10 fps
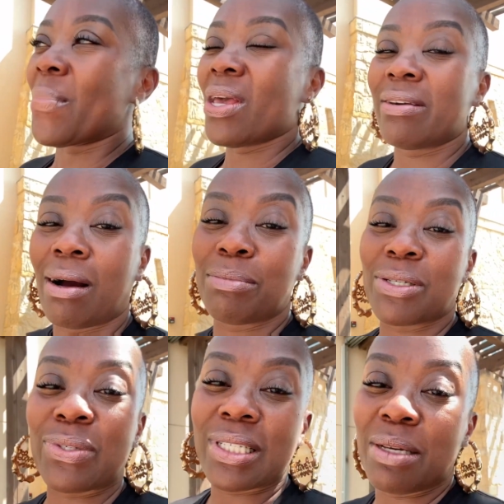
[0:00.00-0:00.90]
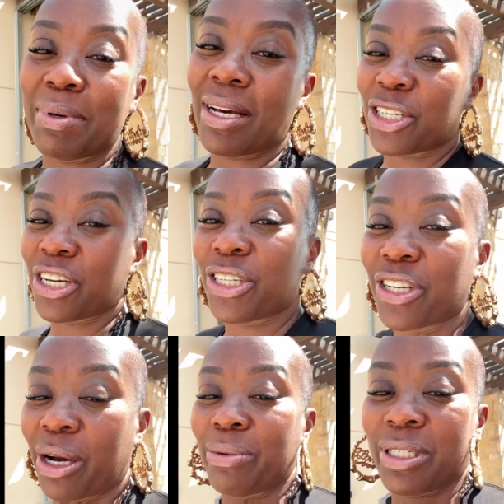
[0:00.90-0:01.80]
Y'all, I'm so sleepy. That Shake
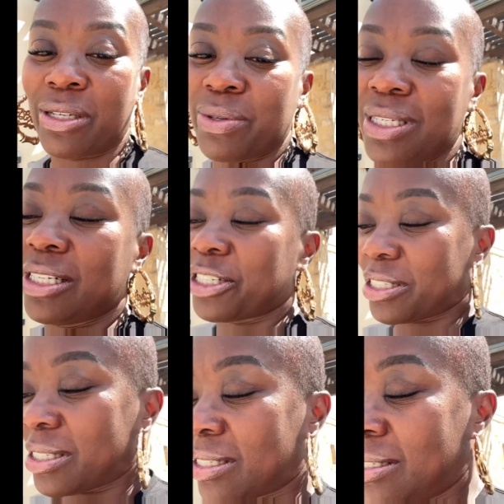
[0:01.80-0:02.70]
Shack was so delicious.